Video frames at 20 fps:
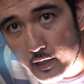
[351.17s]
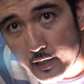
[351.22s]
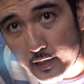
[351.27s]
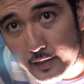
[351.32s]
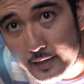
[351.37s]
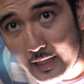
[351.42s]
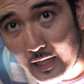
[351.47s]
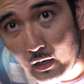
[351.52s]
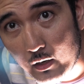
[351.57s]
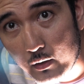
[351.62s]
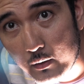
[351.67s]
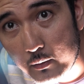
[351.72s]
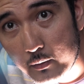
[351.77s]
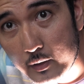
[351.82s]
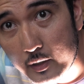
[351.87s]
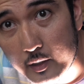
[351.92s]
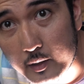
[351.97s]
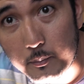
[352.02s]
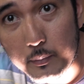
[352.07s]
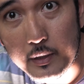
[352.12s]
it
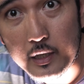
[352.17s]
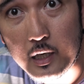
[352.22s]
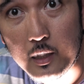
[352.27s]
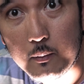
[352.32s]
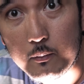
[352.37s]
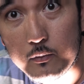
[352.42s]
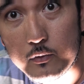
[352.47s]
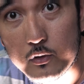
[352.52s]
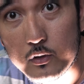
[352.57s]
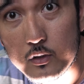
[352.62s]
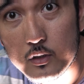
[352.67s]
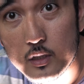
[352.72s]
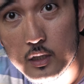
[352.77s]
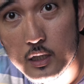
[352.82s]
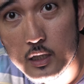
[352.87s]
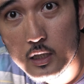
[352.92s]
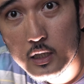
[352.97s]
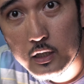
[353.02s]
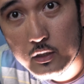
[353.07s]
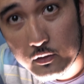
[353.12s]
now becomes
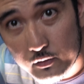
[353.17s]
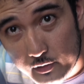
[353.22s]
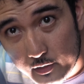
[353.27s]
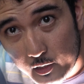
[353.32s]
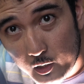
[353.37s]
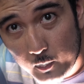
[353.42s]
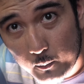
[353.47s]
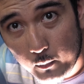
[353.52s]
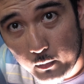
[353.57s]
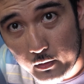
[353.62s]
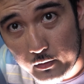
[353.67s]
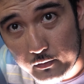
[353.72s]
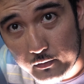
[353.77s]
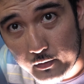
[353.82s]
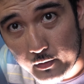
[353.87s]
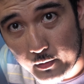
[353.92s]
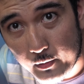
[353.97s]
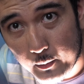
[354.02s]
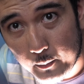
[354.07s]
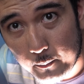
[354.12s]

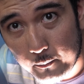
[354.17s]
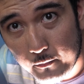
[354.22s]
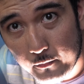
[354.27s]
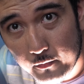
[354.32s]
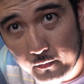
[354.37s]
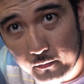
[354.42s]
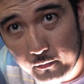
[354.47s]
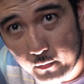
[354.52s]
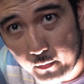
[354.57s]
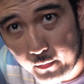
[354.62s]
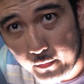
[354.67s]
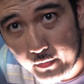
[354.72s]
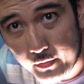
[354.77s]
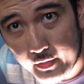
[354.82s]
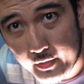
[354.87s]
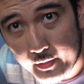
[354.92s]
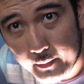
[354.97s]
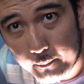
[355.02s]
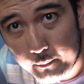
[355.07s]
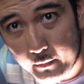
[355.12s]
0.0 for
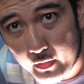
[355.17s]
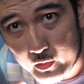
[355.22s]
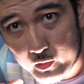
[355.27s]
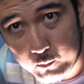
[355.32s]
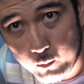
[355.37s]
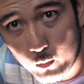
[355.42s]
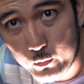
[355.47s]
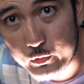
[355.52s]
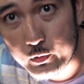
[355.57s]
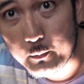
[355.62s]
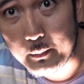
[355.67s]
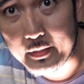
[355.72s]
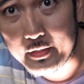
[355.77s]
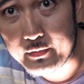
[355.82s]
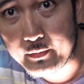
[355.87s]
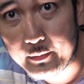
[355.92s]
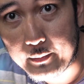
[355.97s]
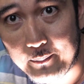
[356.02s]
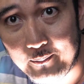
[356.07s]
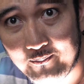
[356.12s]
the exposure
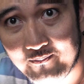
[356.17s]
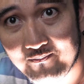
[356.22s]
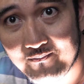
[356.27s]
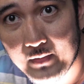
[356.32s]
meter.